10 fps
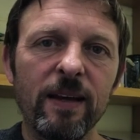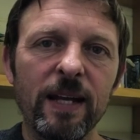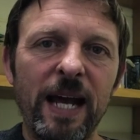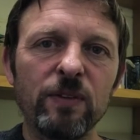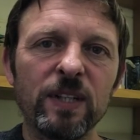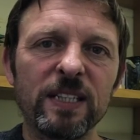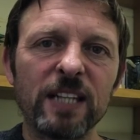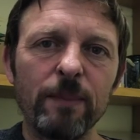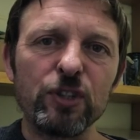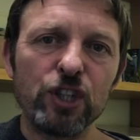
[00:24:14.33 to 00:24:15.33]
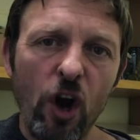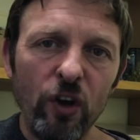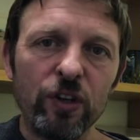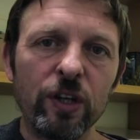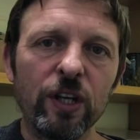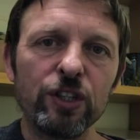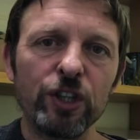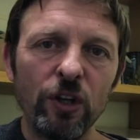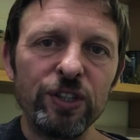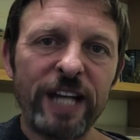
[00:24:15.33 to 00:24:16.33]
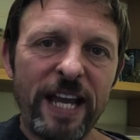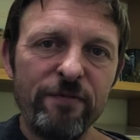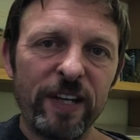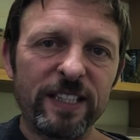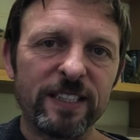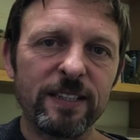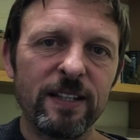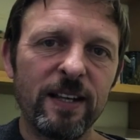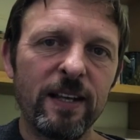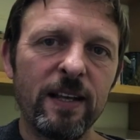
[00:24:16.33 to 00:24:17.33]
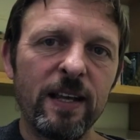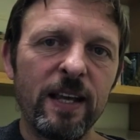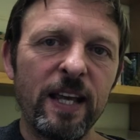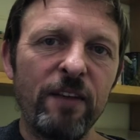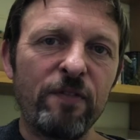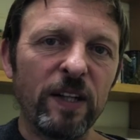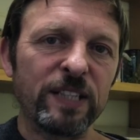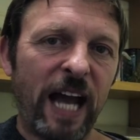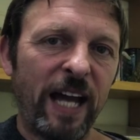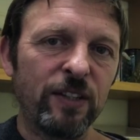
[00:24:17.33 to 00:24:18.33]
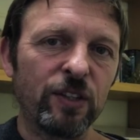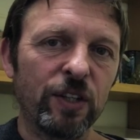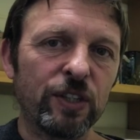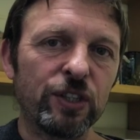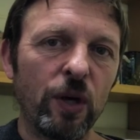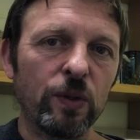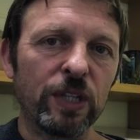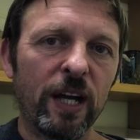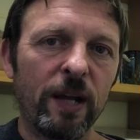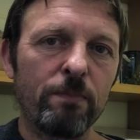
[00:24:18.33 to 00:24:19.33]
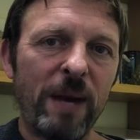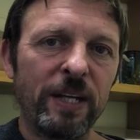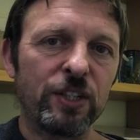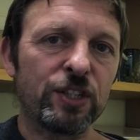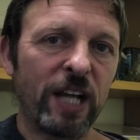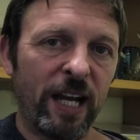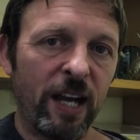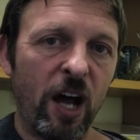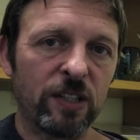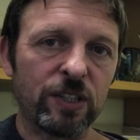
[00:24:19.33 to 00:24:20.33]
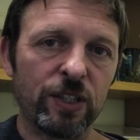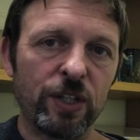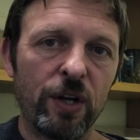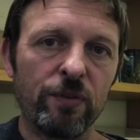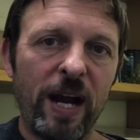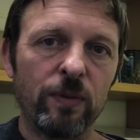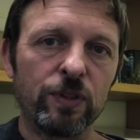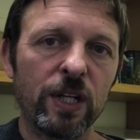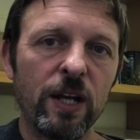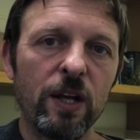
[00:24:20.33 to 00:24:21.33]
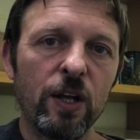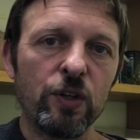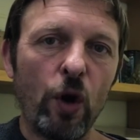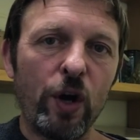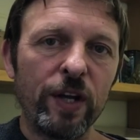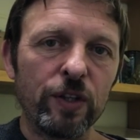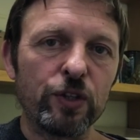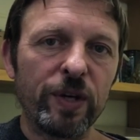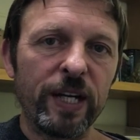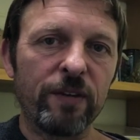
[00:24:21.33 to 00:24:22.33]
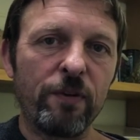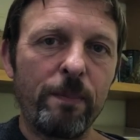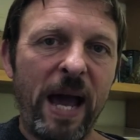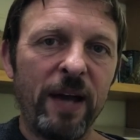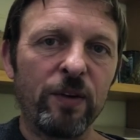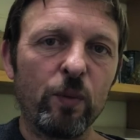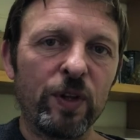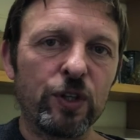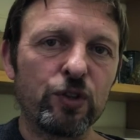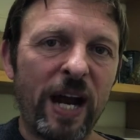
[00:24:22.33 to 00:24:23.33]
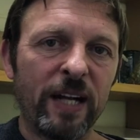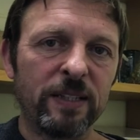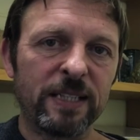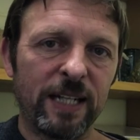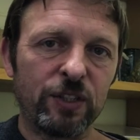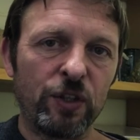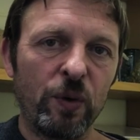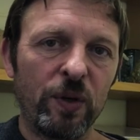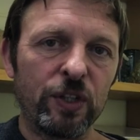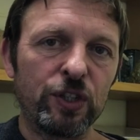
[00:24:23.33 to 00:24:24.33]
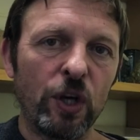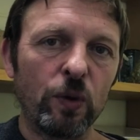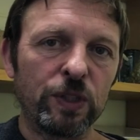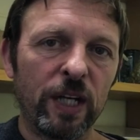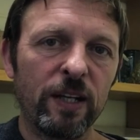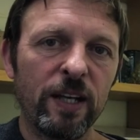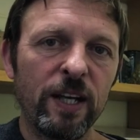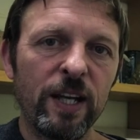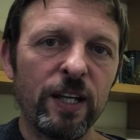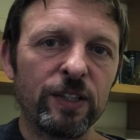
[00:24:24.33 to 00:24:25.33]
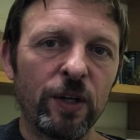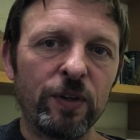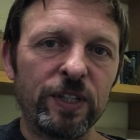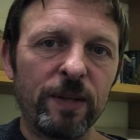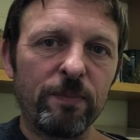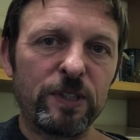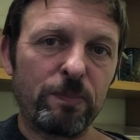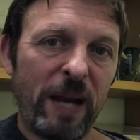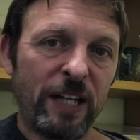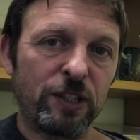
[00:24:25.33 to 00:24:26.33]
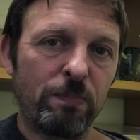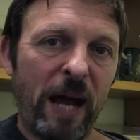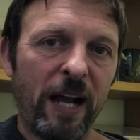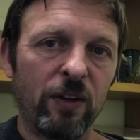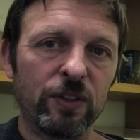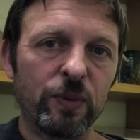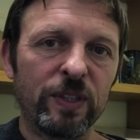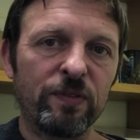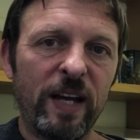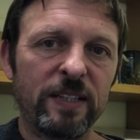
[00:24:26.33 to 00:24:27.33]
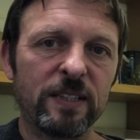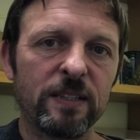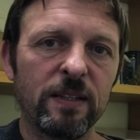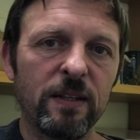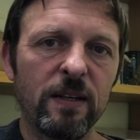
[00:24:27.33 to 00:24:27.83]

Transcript: Louder this time. "John! John Davis!" He felt a hand on his shoulder and managed at last to turn round, knocking the drink of a man with a dragon tattoo on his shoulder so that it splashed back onto his vest.